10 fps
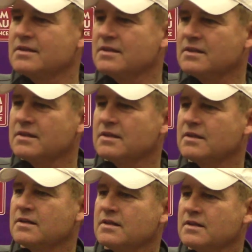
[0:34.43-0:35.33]

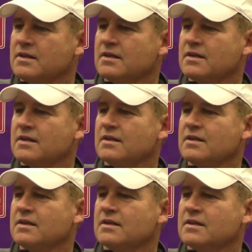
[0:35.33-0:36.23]
[no speech]